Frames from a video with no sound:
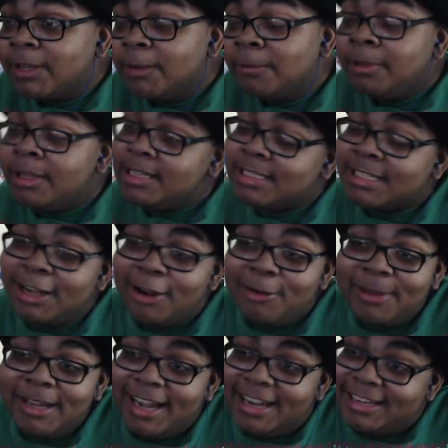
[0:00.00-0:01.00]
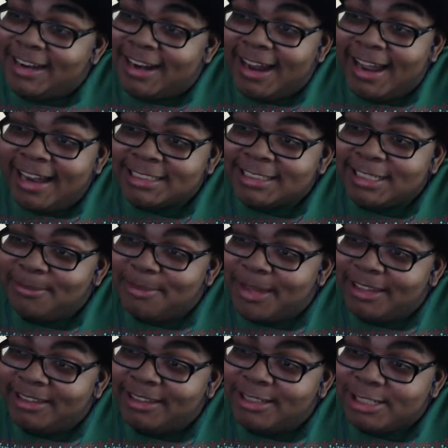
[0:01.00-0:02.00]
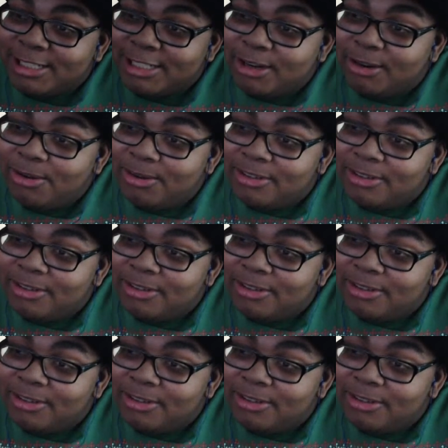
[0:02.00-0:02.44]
Please tell me I didn't actually make this joke.